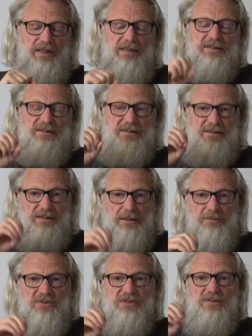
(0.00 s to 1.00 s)

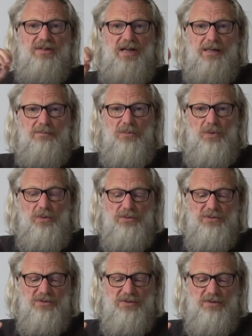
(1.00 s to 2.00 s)
Some slime
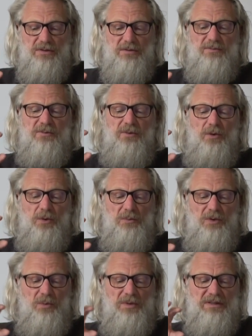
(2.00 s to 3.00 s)
molds
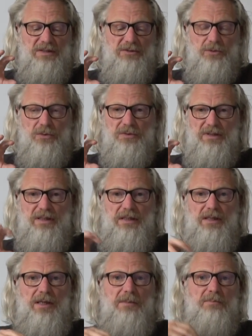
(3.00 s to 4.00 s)
form what is called a
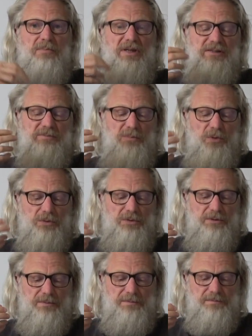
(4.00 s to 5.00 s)

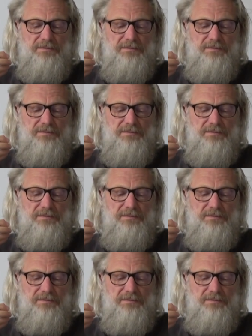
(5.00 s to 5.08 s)
plasmodium,